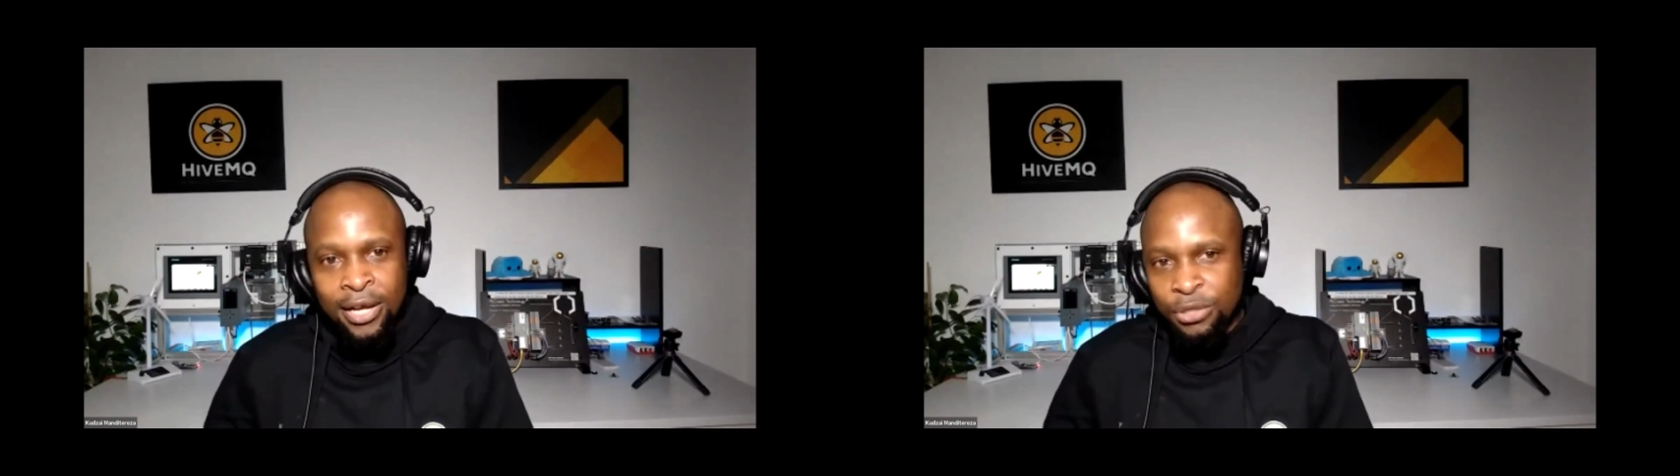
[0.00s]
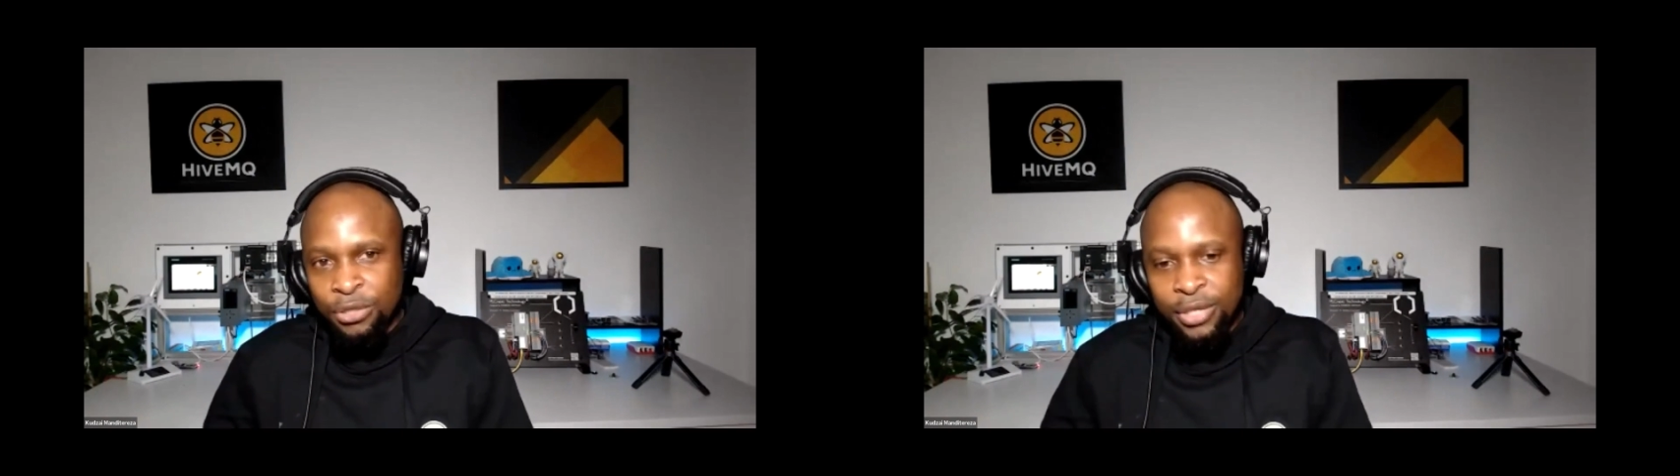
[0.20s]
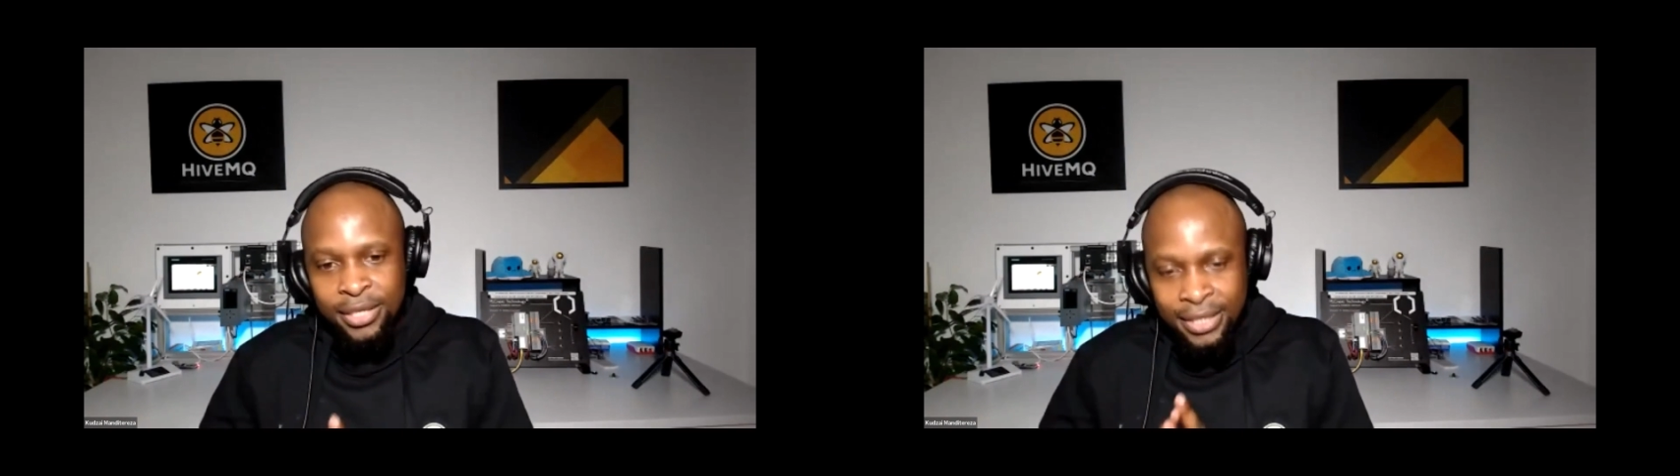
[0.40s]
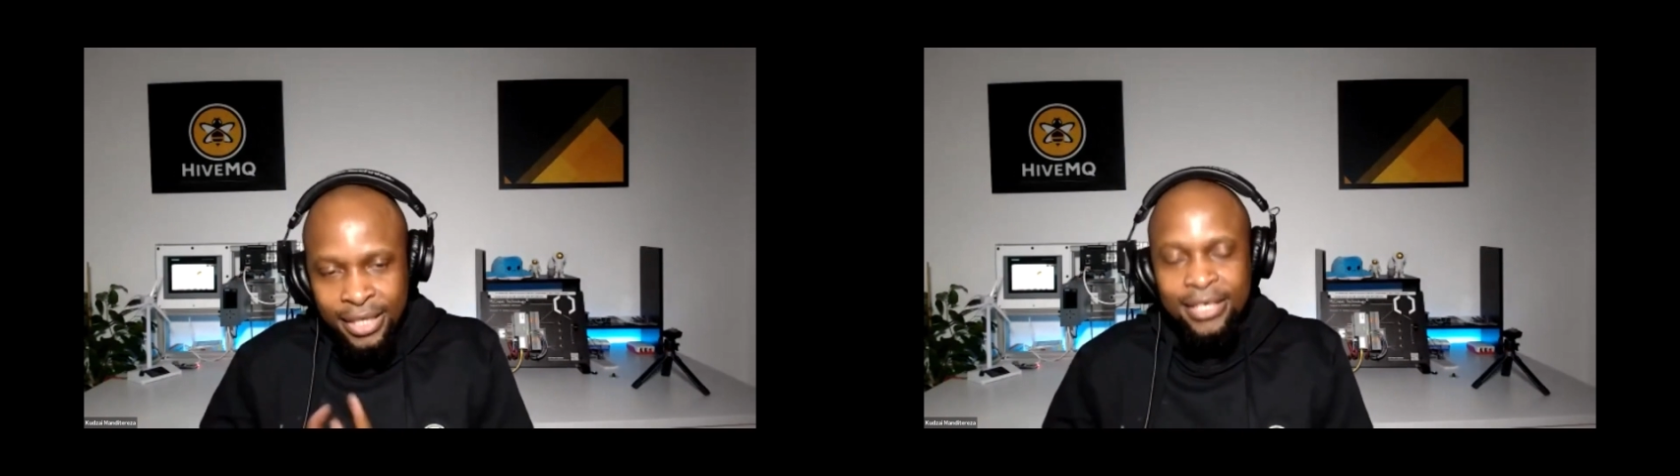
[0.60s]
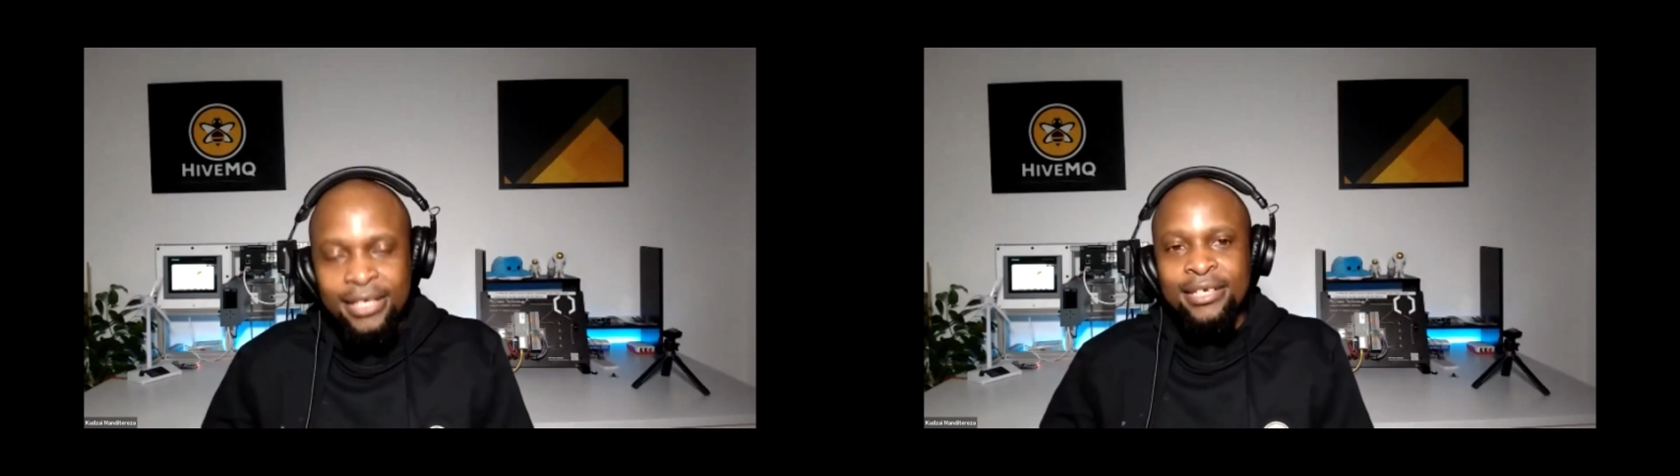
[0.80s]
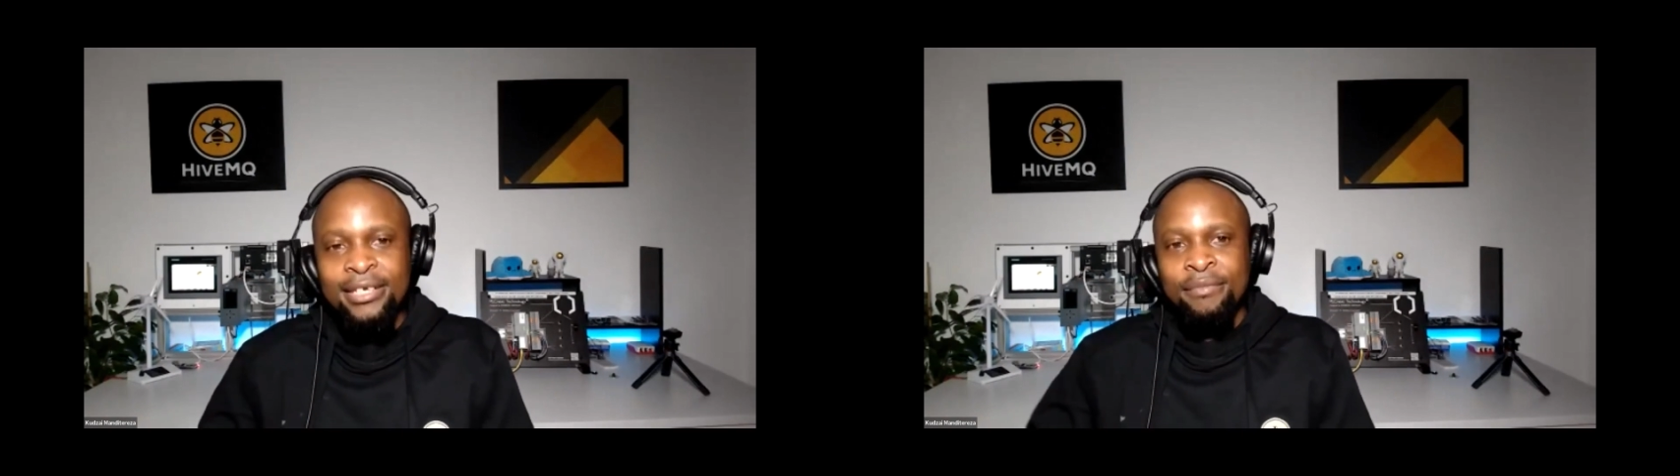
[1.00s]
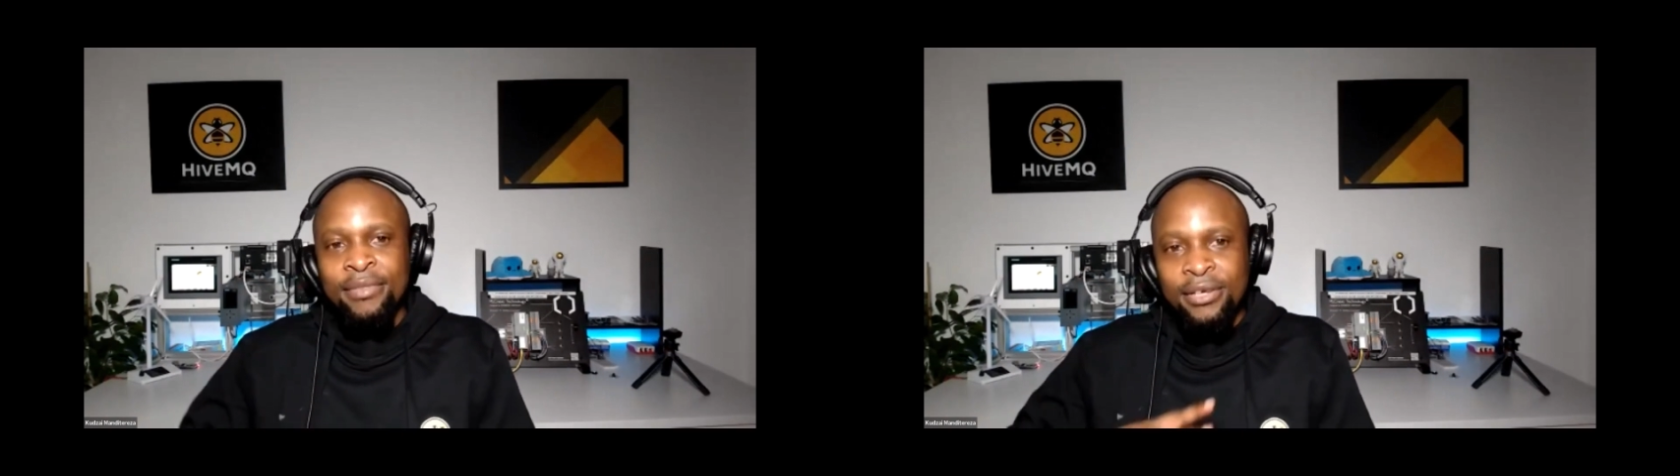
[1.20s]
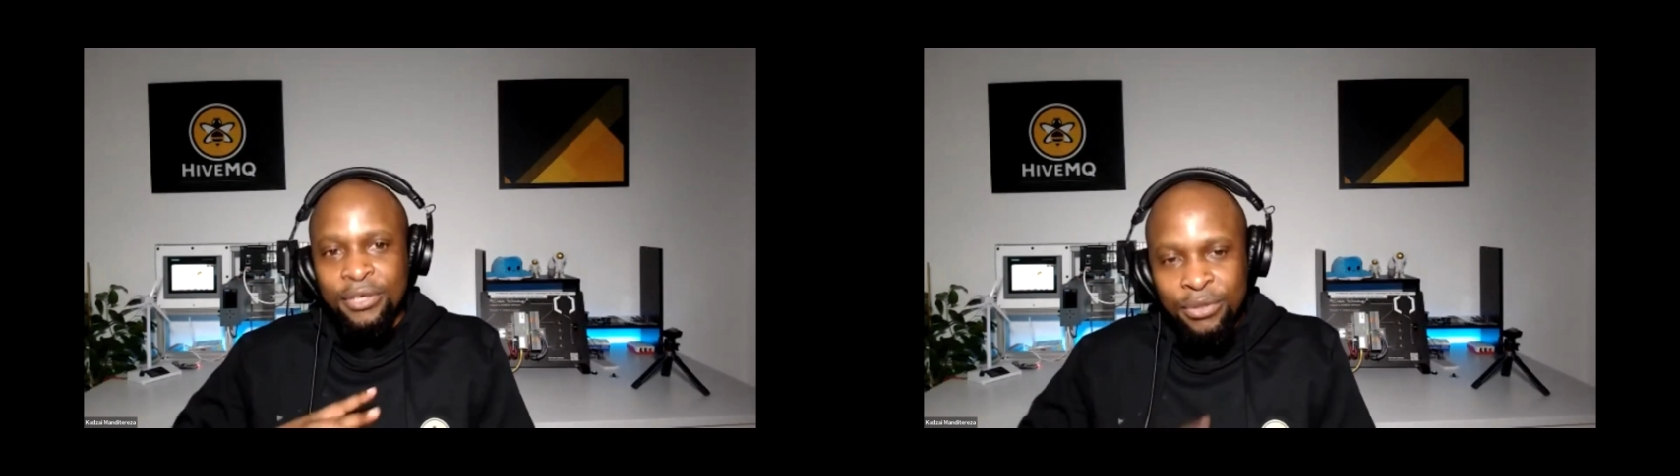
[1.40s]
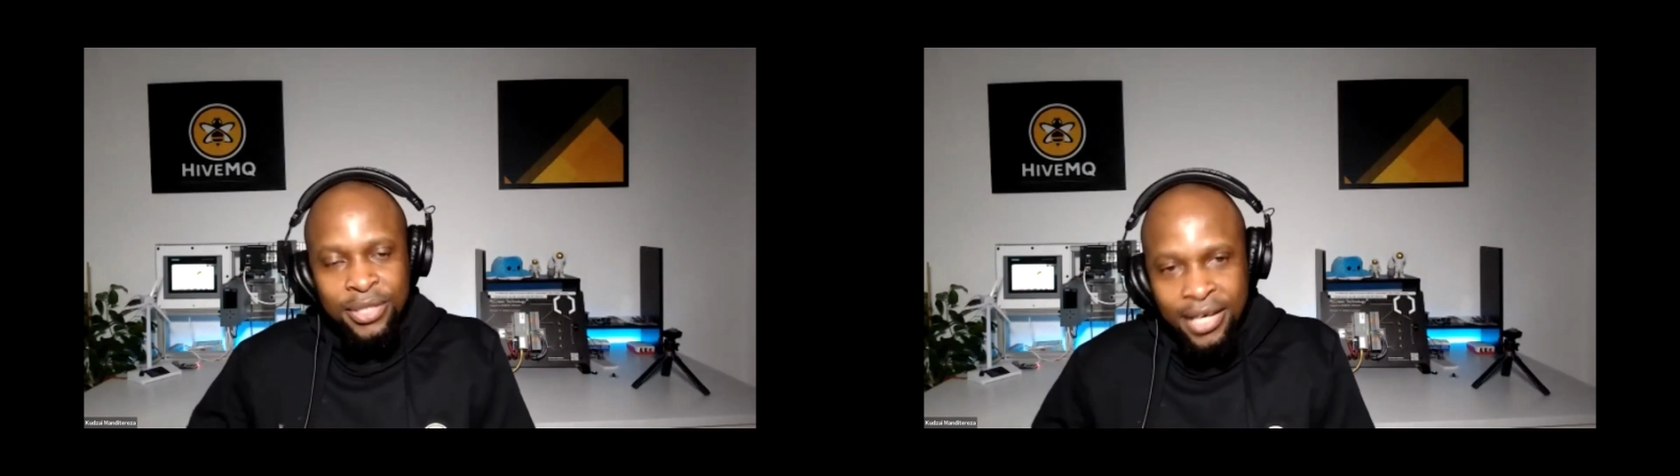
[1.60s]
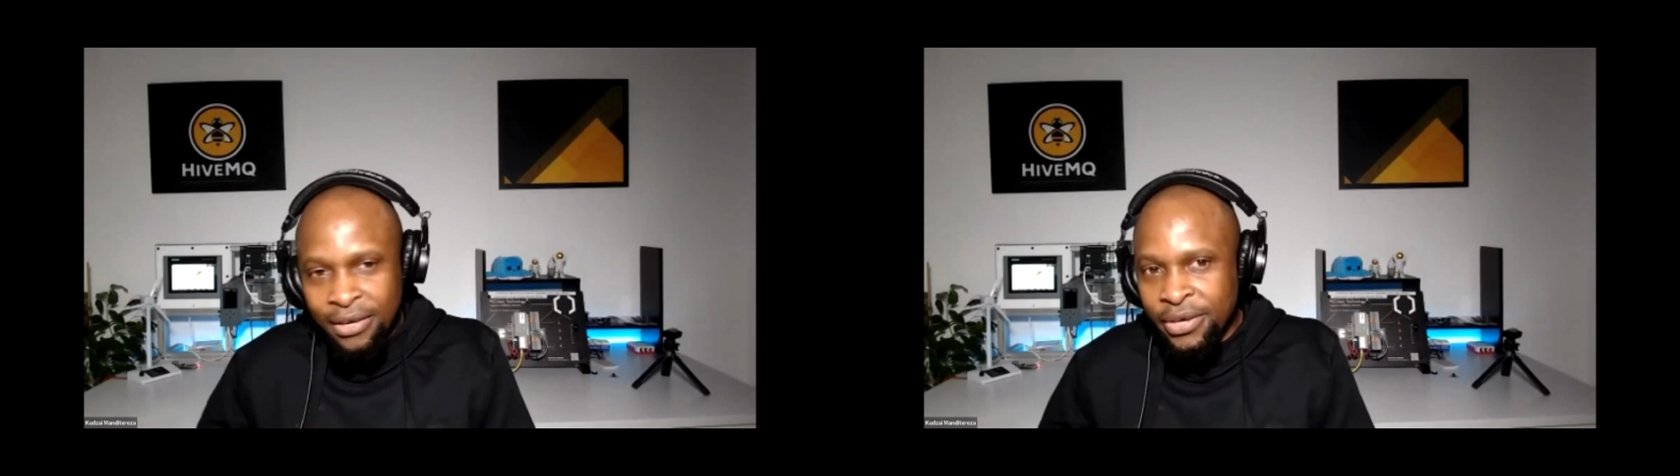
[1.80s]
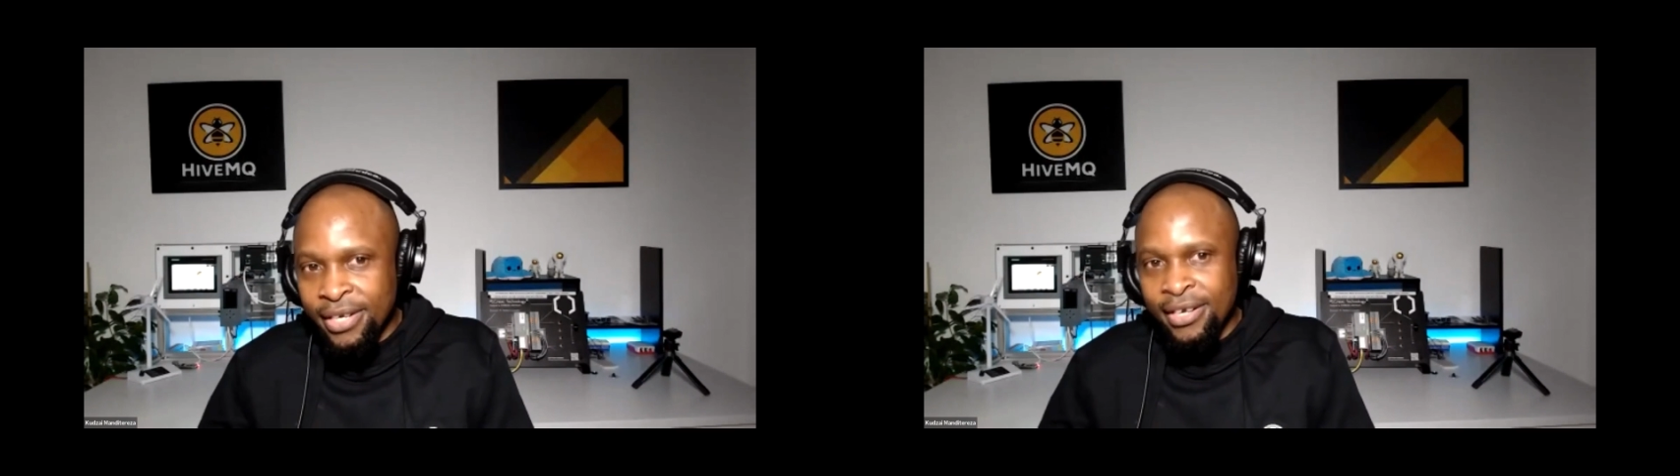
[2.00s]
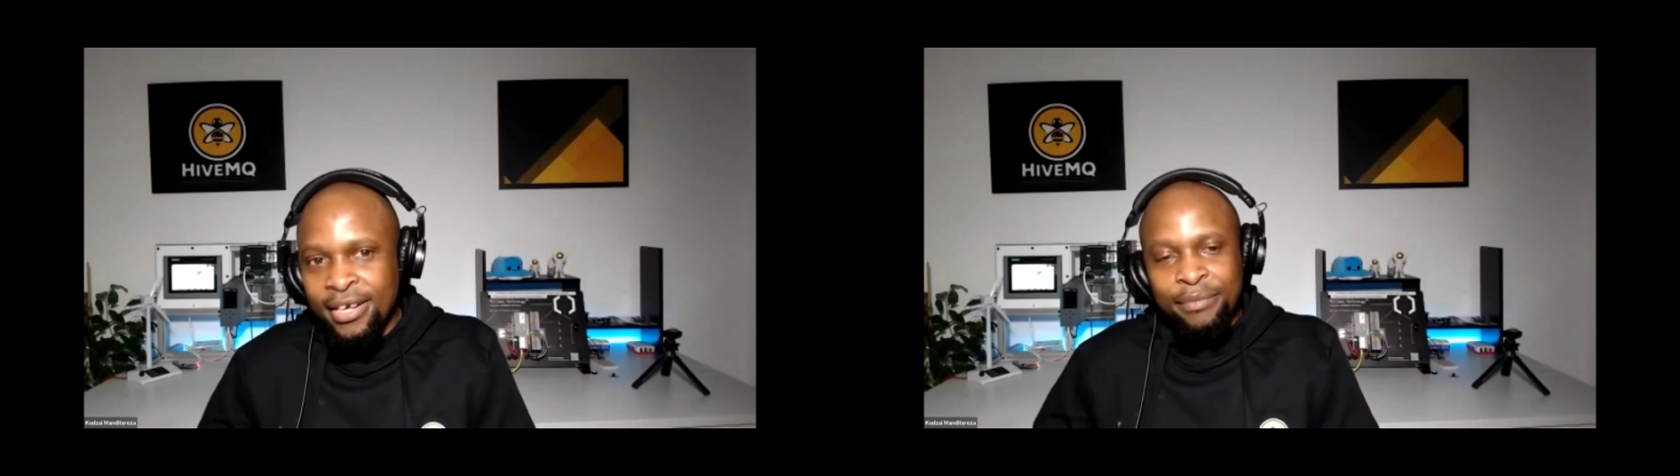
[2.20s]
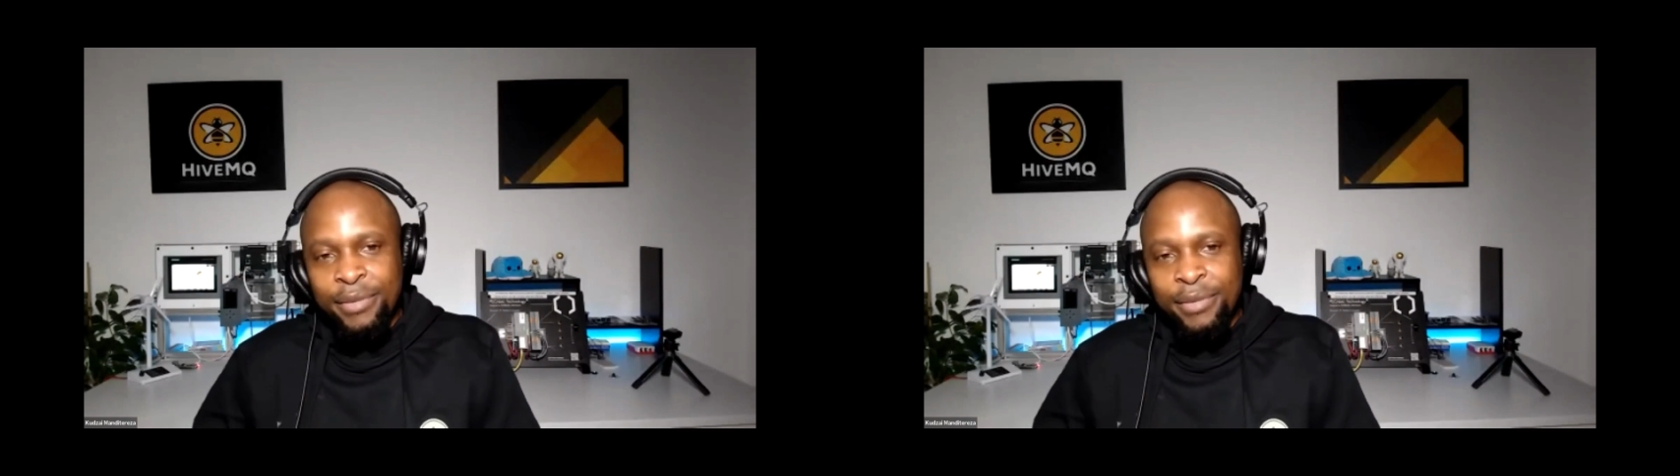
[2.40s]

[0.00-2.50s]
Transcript: So you can certainly use Canary,